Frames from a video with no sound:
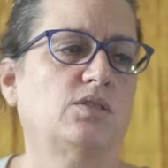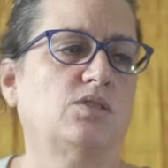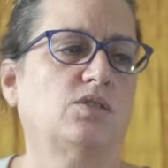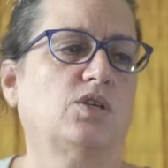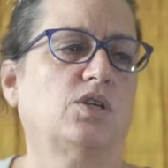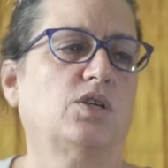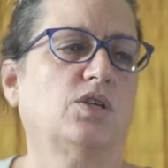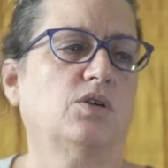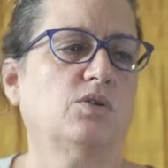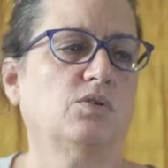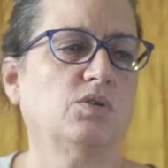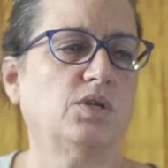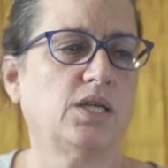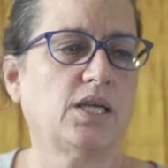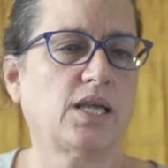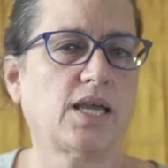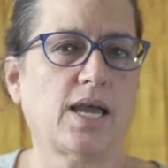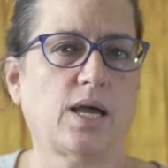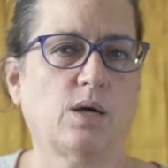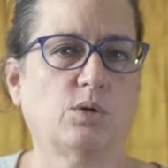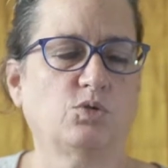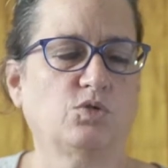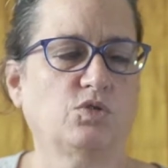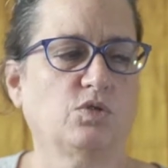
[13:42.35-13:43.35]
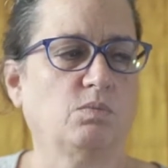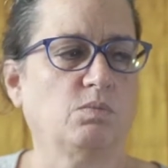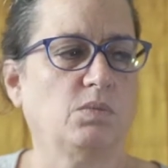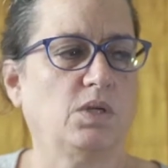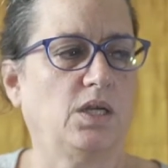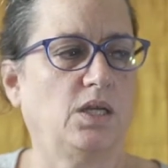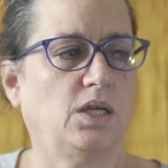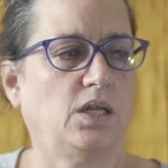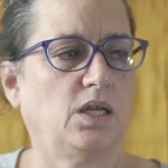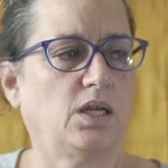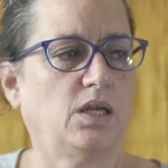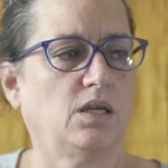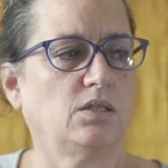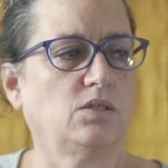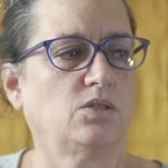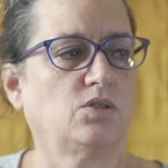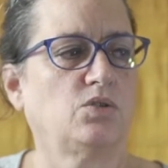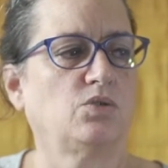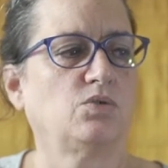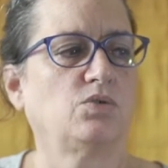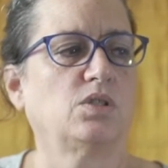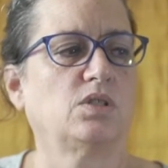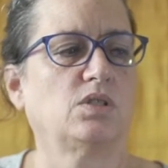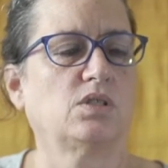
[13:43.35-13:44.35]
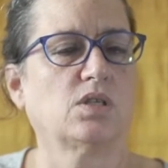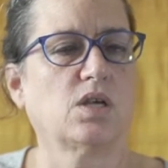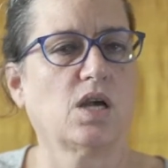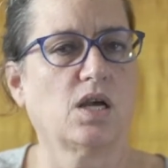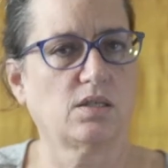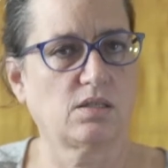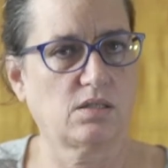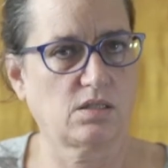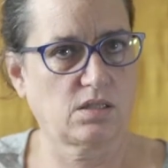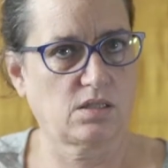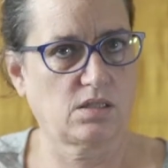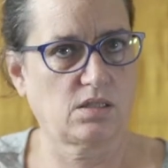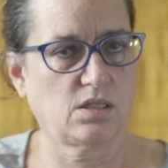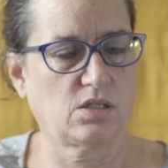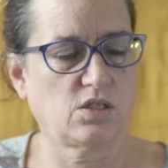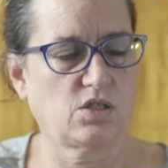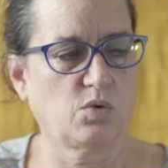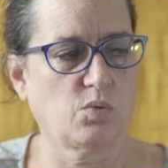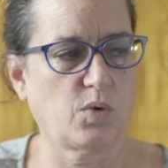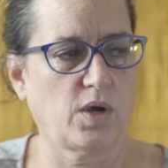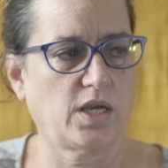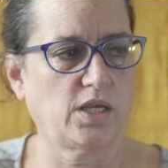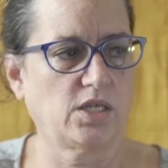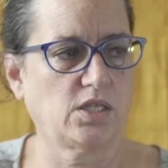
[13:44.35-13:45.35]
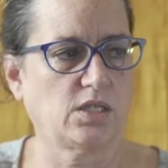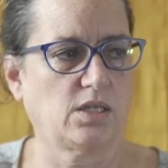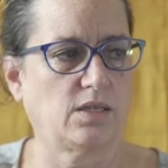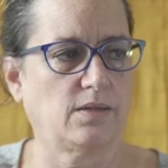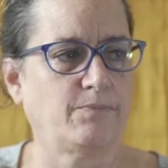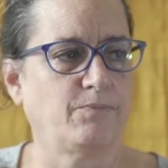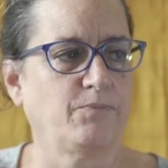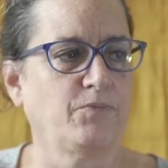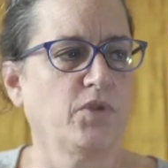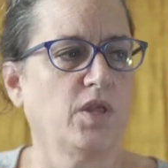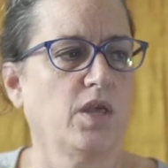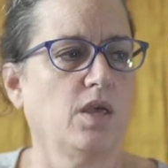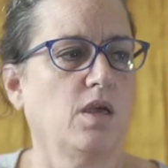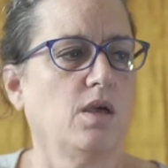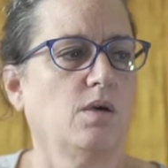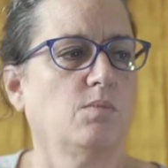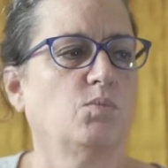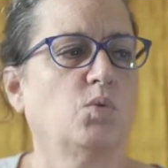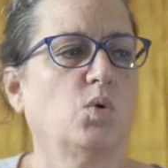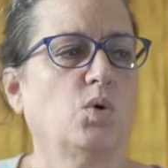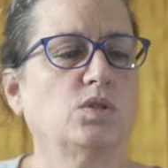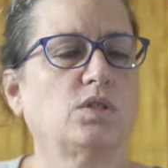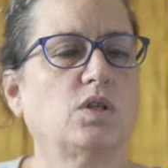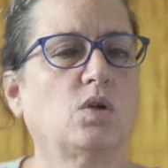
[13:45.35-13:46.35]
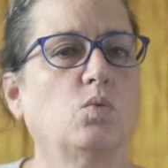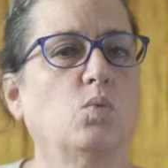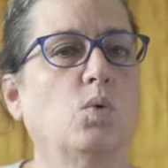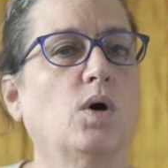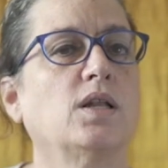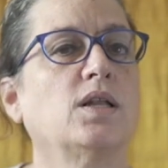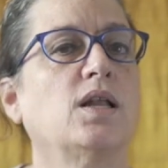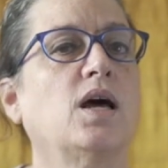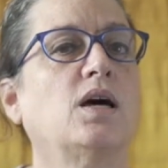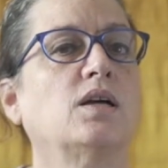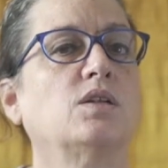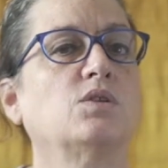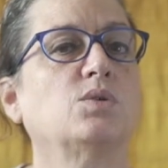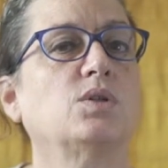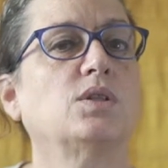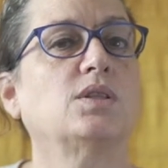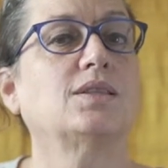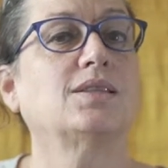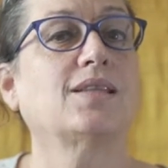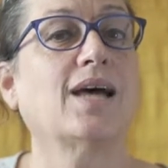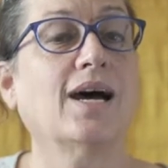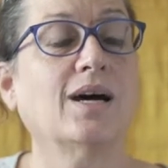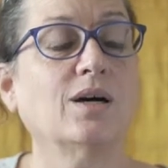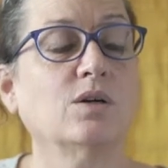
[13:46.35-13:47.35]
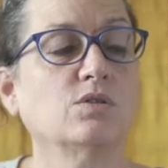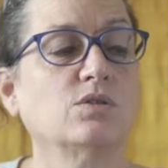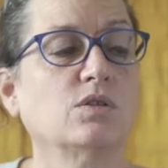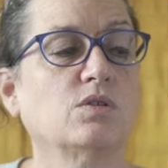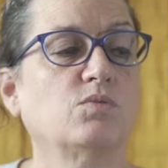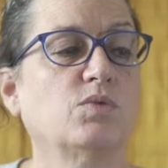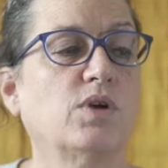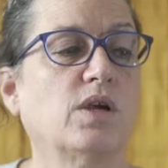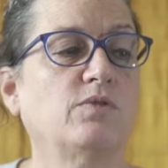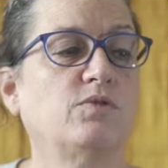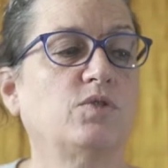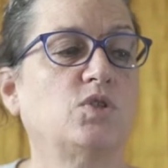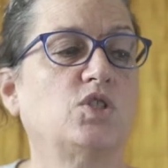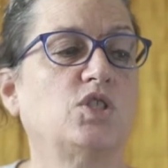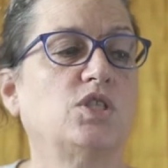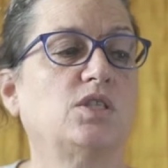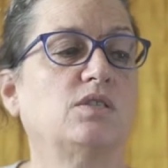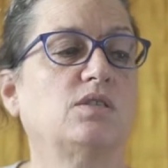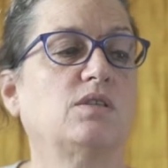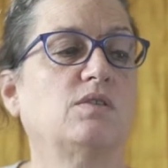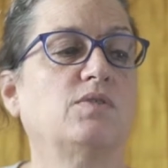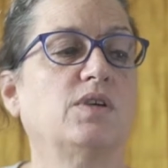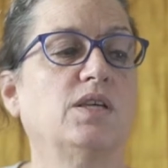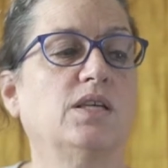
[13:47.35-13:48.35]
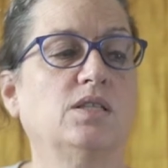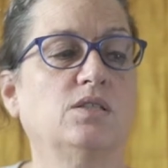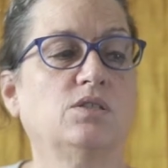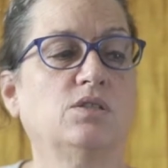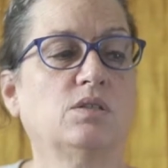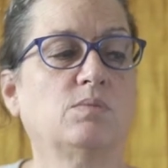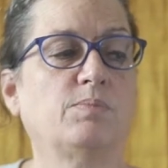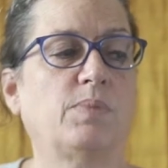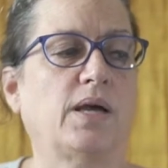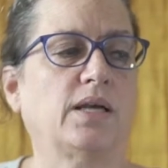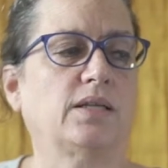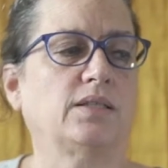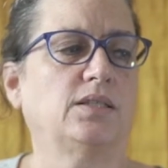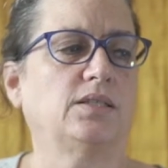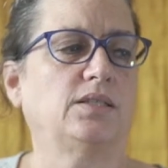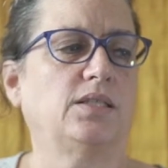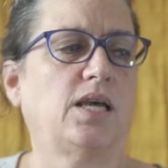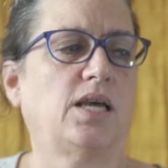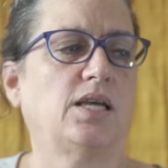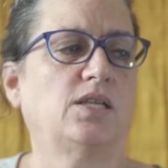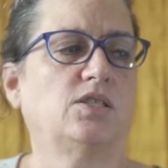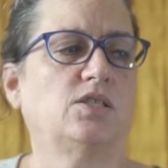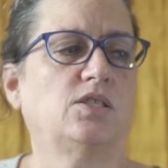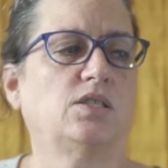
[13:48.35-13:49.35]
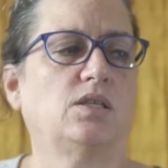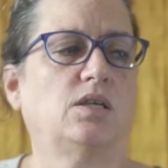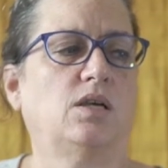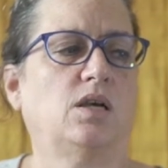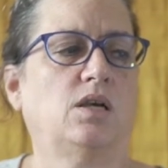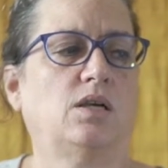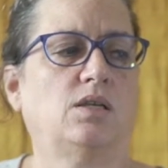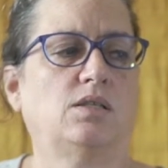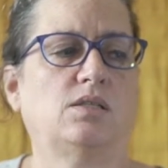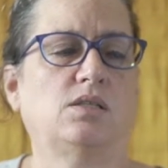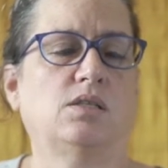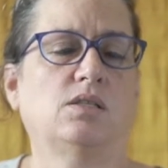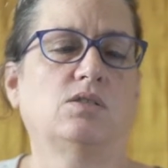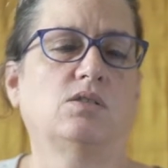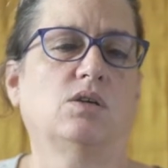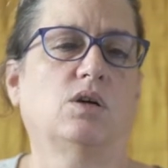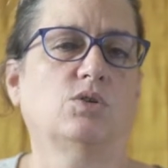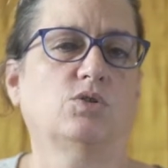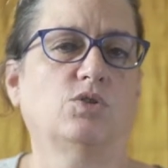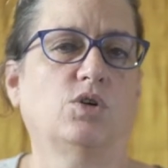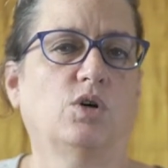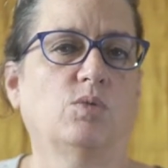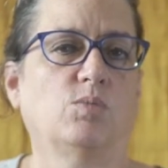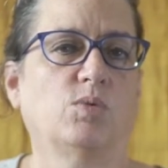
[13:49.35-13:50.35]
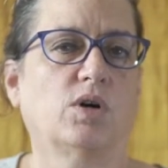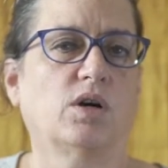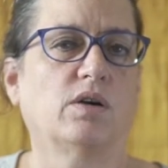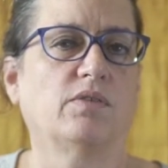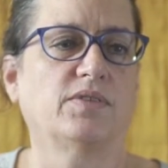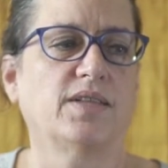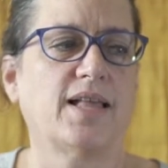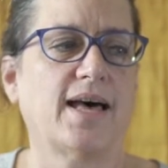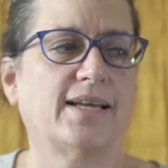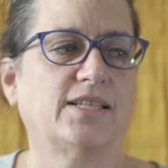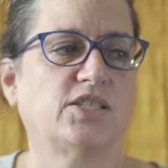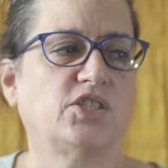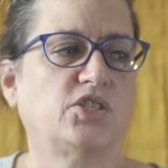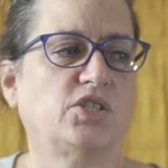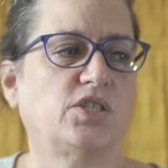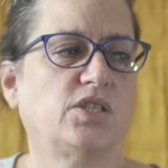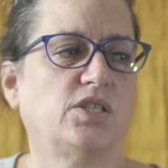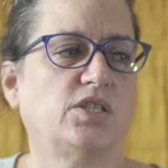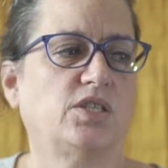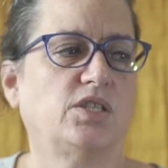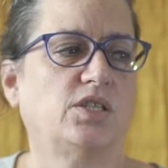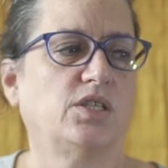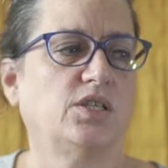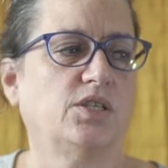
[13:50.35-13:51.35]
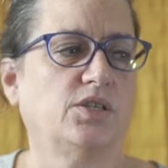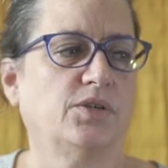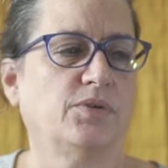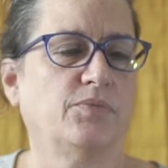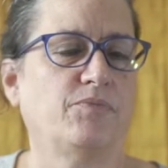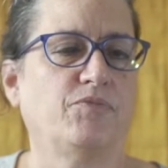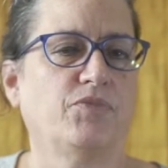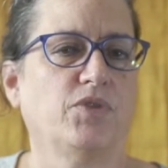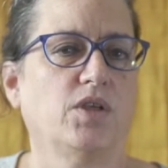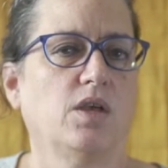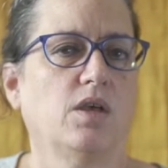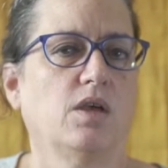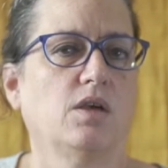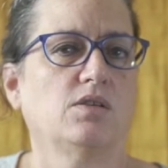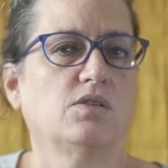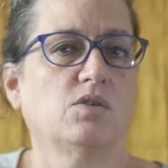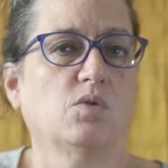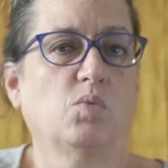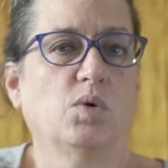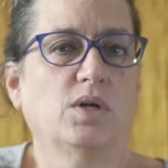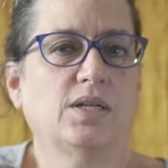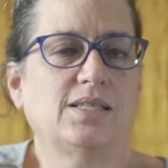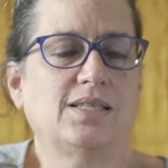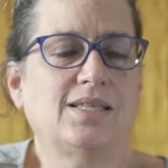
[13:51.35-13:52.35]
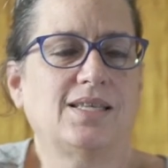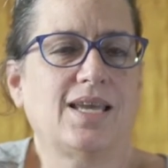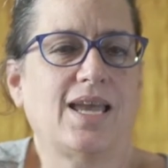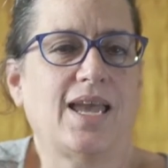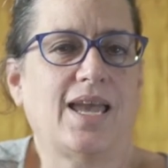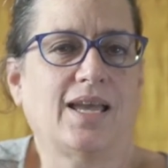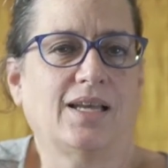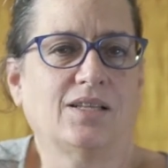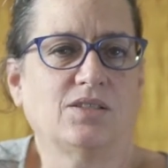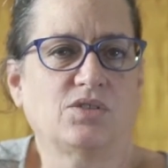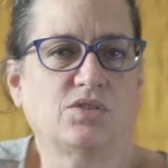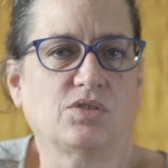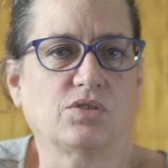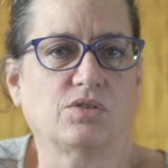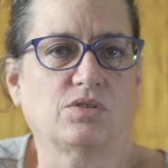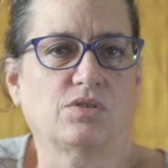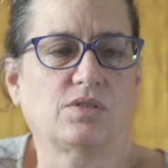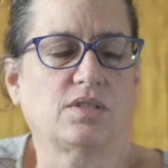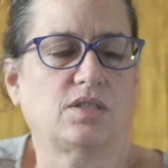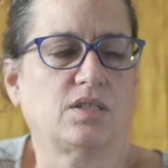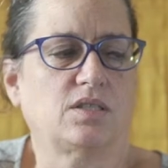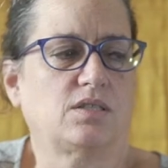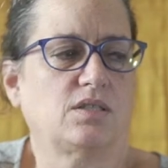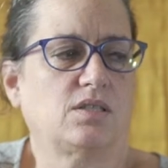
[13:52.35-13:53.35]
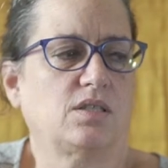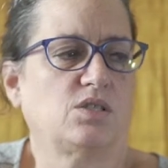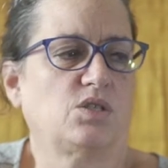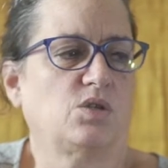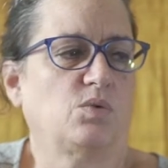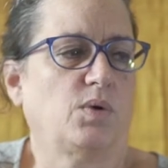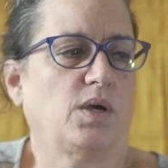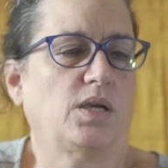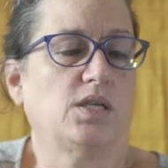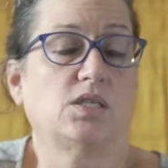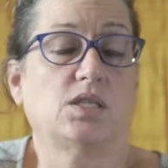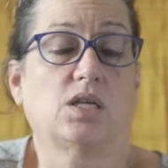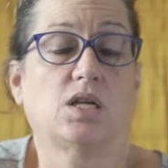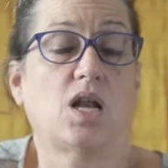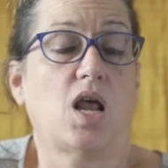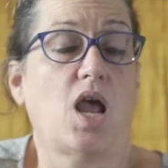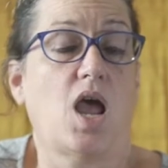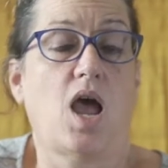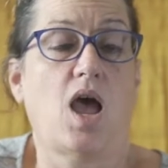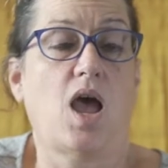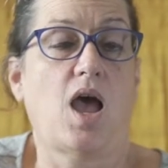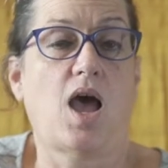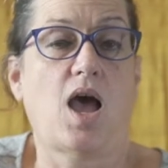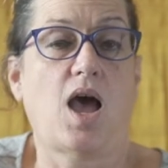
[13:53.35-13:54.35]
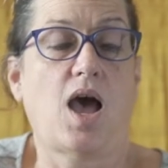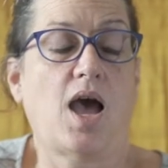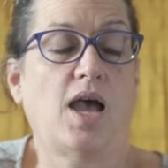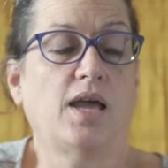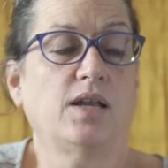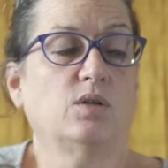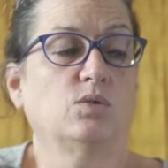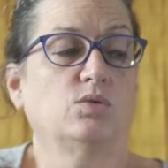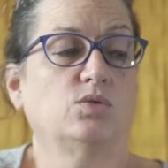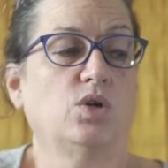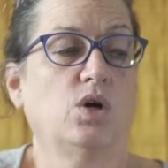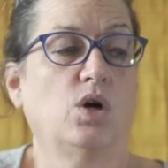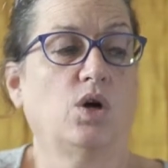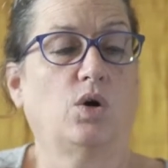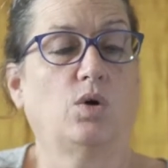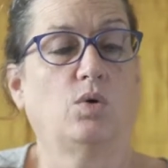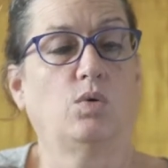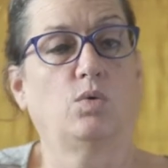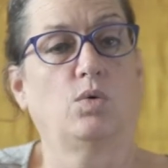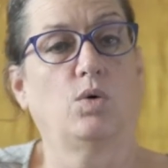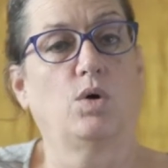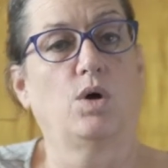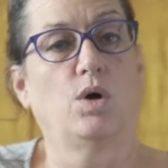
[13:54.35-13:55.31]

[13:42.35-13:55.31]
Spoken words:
Security Council meeting to discuss the situation. More than 100,000 refugees have entered Bangladesh since October of last year. So what is the answer to this situation? I don't know,